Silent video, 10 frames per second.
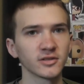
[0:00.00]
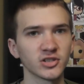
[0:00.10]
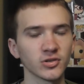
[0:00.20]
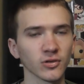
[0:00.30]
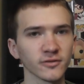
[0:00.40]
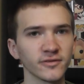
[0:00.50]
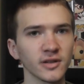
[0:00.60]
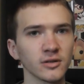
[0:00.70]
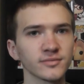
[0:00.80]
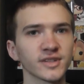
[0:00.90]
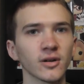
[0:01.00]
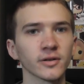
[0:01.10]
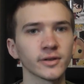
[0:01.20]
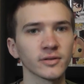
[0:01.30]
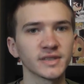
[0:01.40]
short films
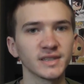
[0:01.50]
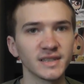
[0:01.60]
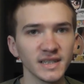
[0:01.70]
are going to